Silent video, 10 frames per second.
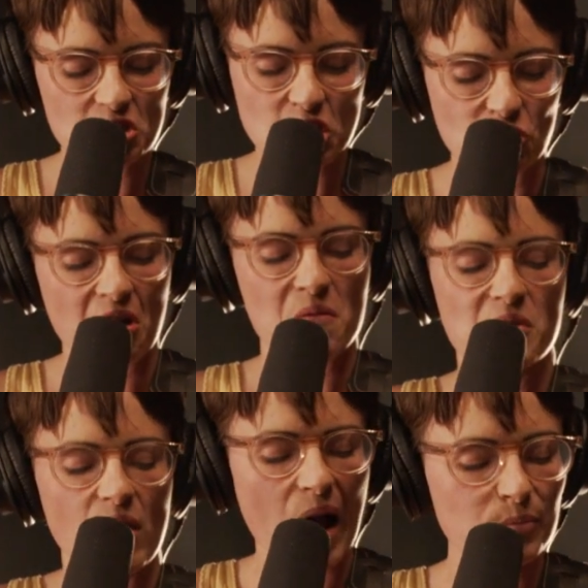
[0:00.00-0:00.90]
trouble?
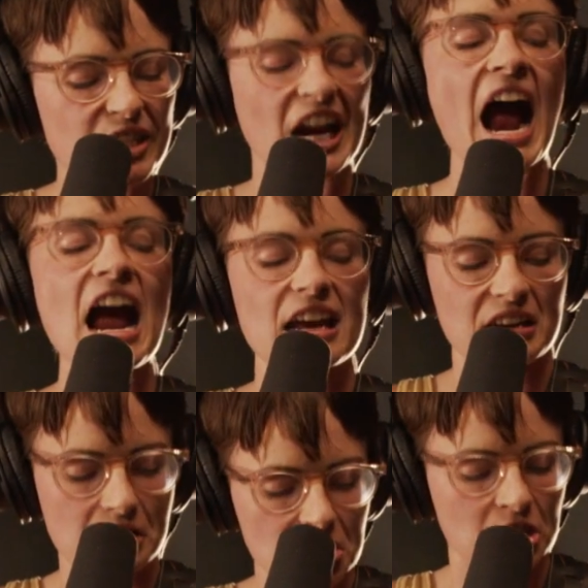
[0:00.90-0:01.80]
I'm
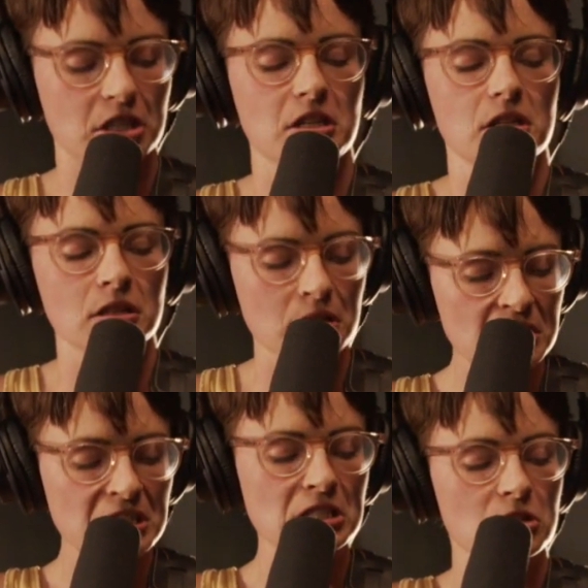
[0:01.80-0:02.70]
tired of
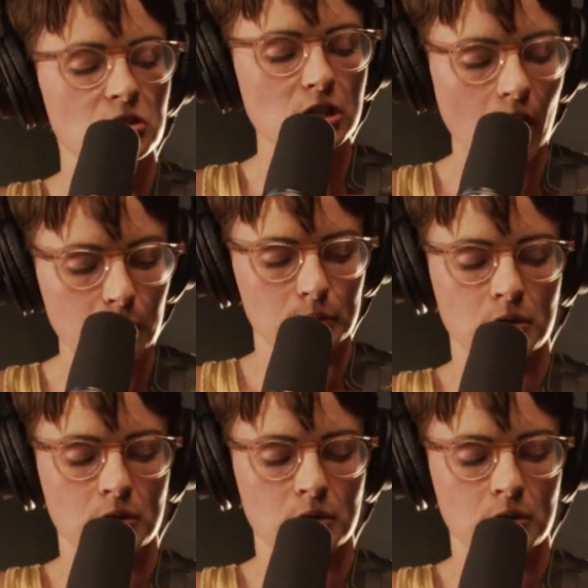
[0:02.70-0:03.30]
seeing double.